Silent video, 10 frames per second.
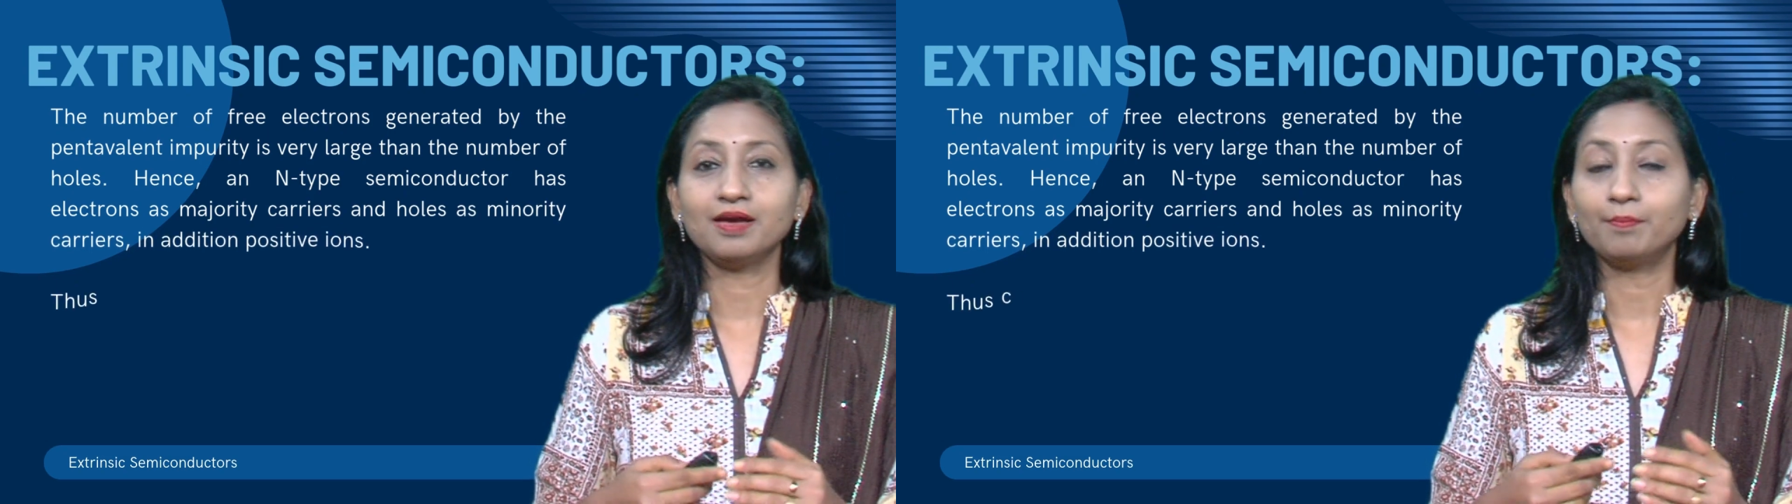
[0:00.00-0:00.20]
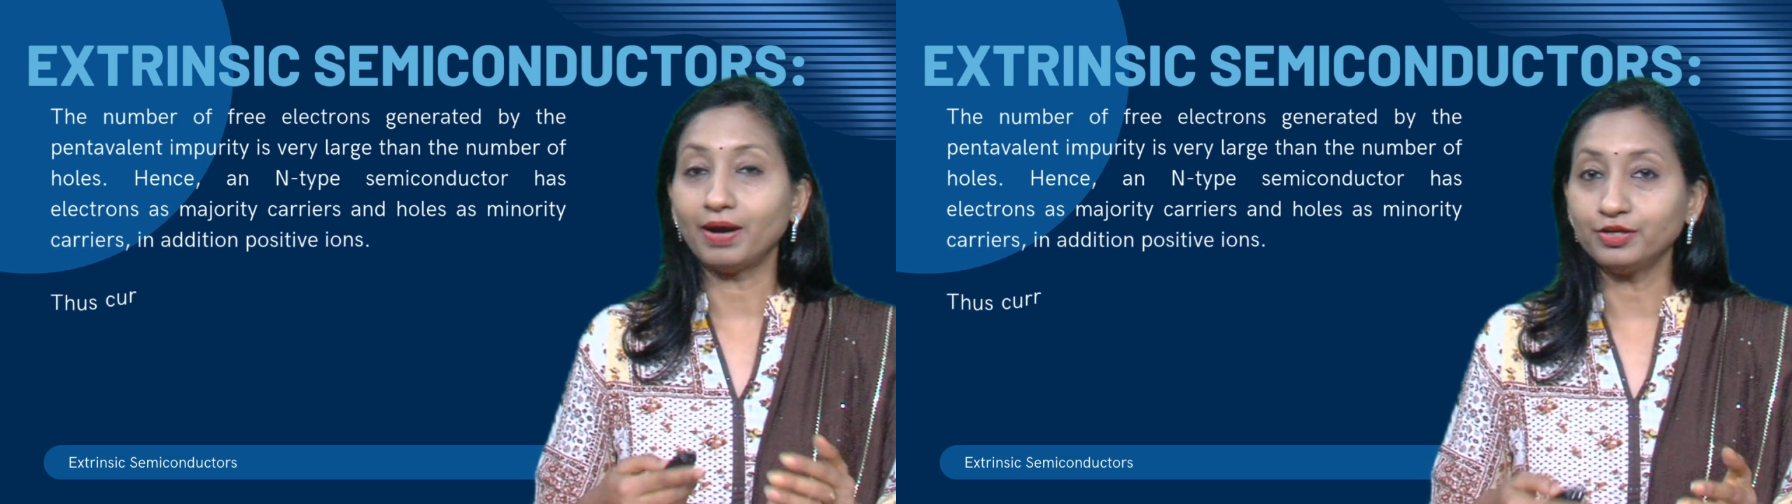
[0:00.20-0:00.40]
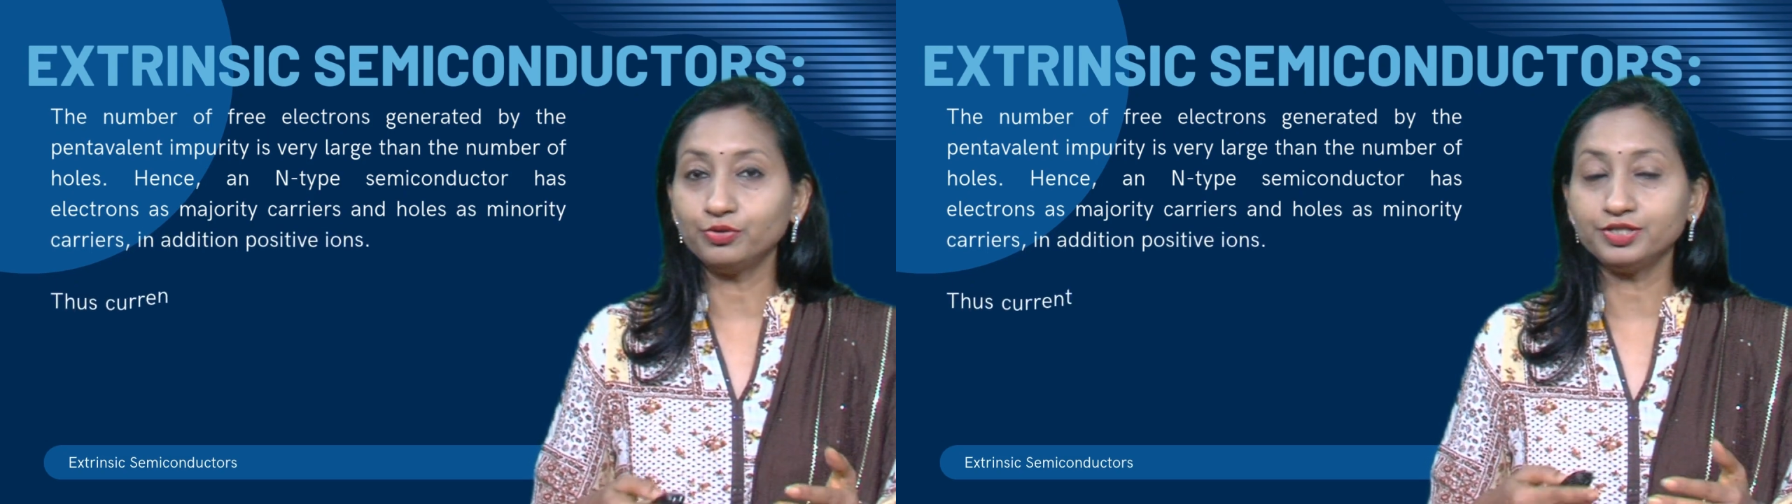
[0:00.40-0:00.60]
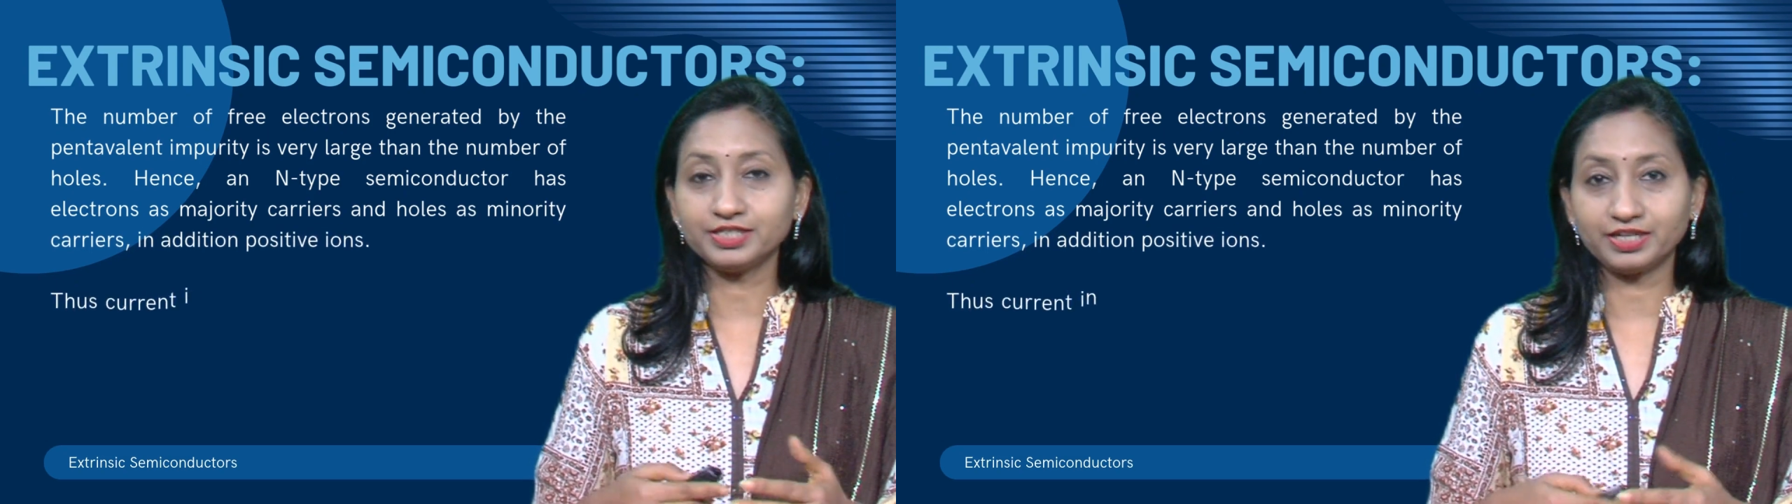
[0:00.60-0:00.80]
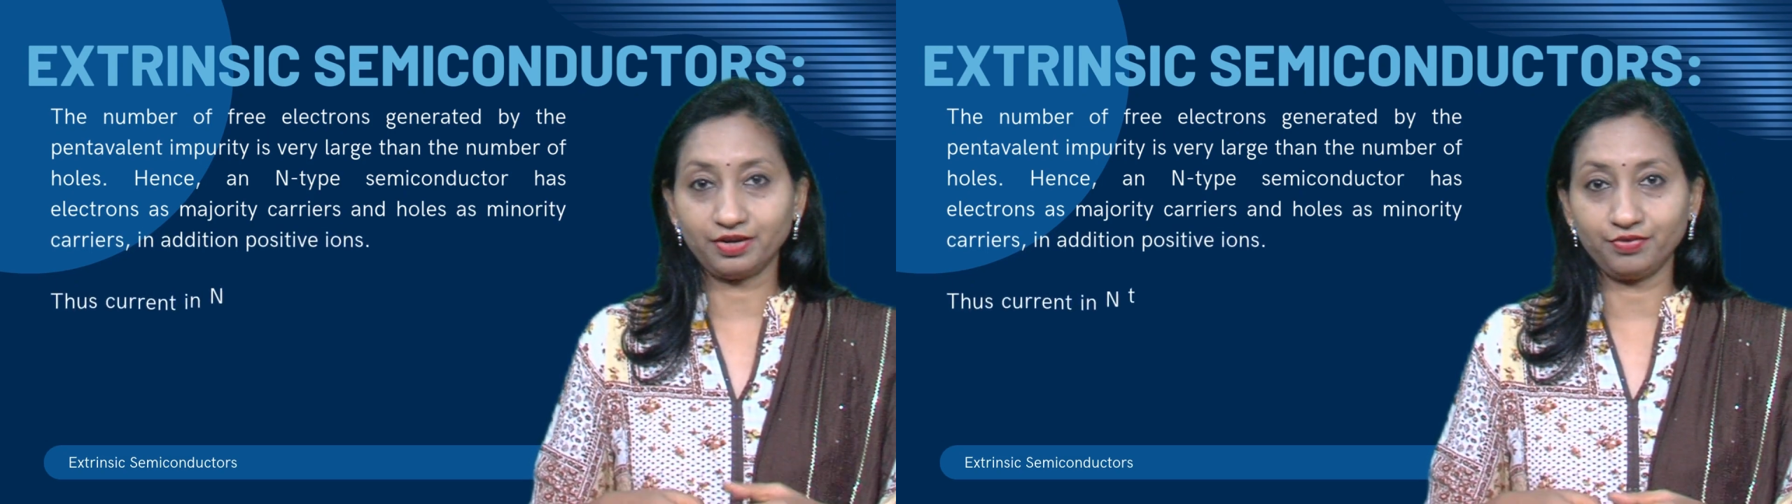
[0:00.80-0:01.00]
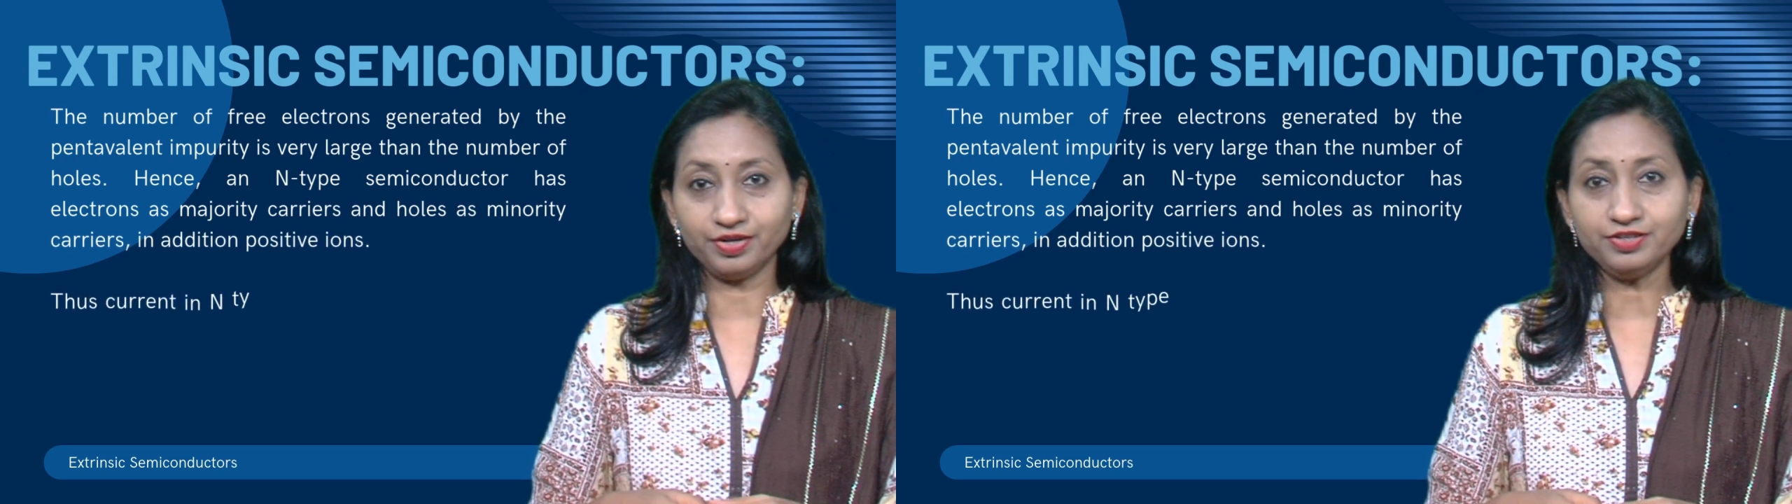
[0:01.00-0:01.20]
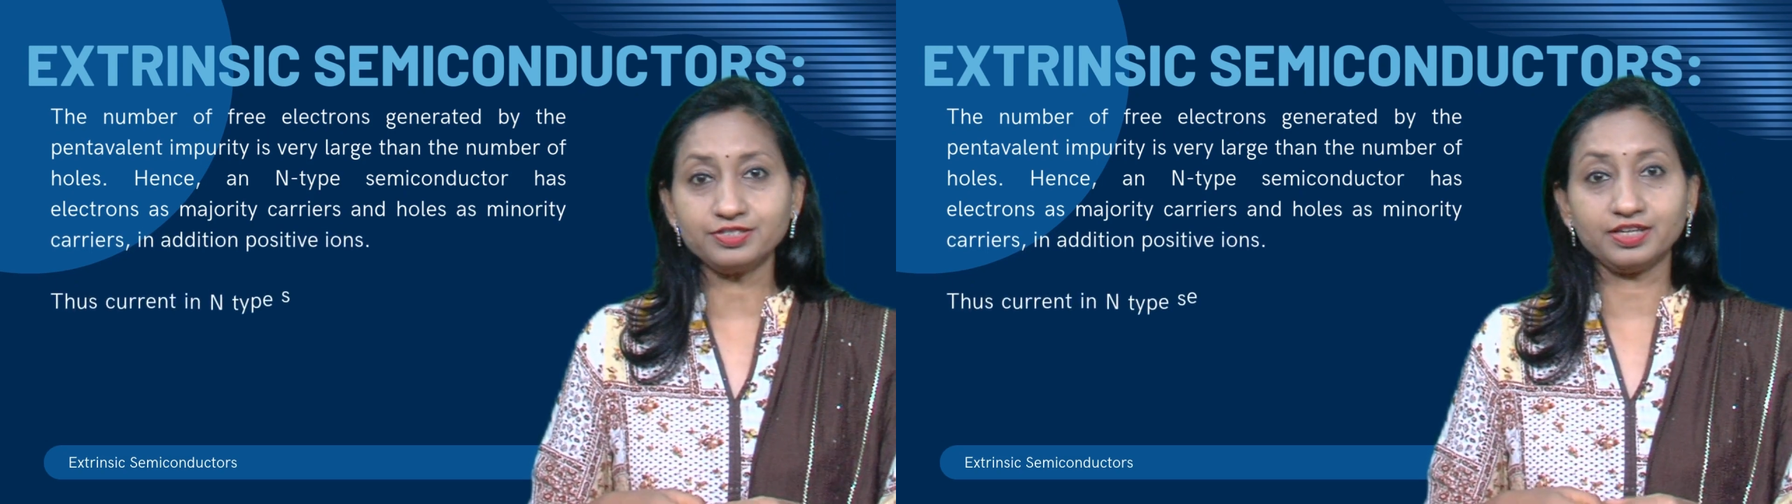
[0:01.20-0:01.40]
minority carriers,